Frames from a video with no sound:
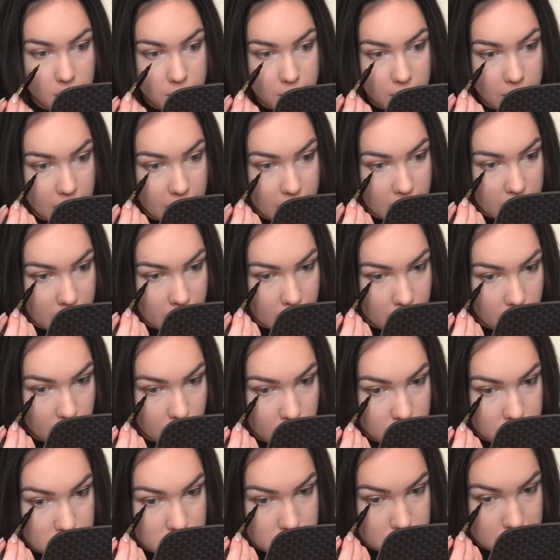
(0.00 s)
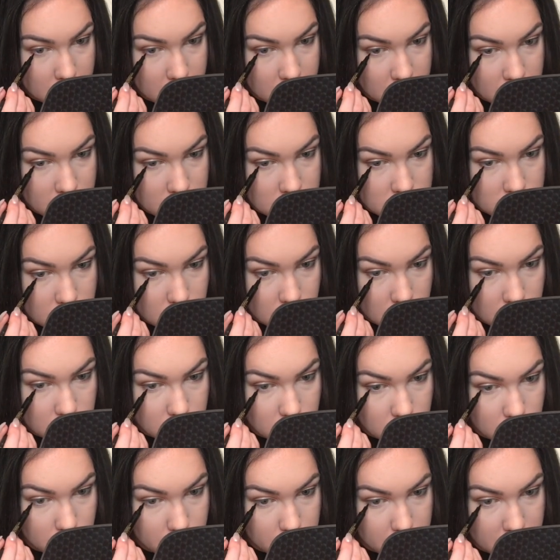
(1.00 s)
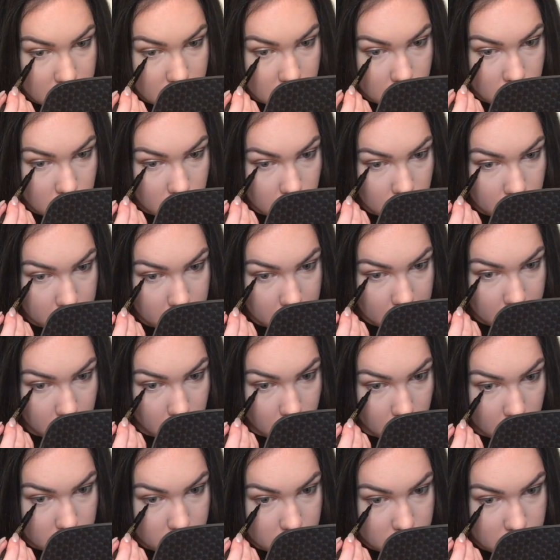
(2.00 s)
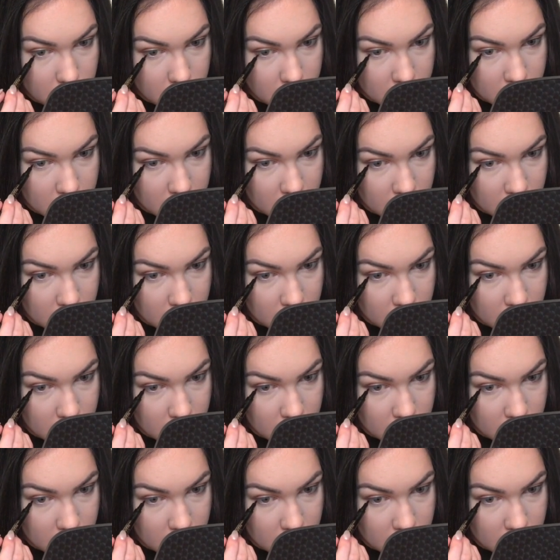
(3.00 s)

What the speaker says: Okay, and now I'm just running this a little bit along my waterline,